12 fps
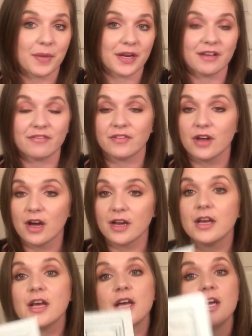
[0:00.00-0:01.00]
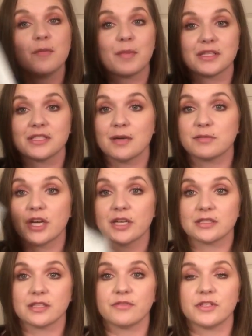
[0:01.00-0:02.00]
but if not, my Snapchat
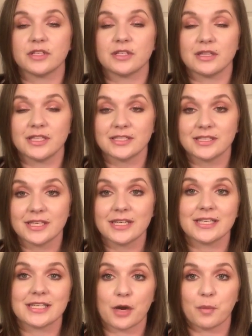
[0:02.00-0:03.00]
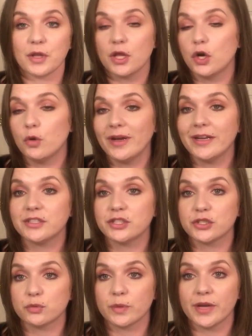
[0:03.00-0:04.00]
is listed down below. It is
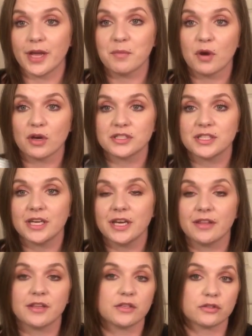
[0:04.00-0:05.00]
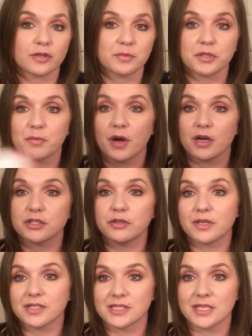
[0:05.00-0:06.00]
just Renea Marsee. In the description box, you
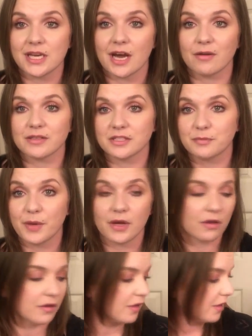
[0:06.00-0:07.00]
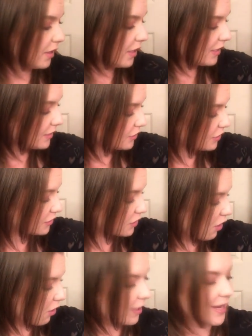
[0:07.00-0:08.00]
can see how it's spelled. It's just
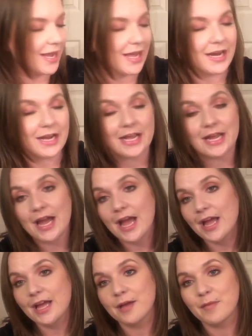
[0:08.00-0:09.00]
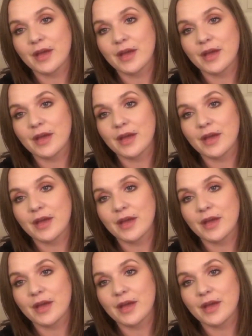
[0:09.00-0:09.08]
R-E-N-E-A-M-A-R-S-E-E,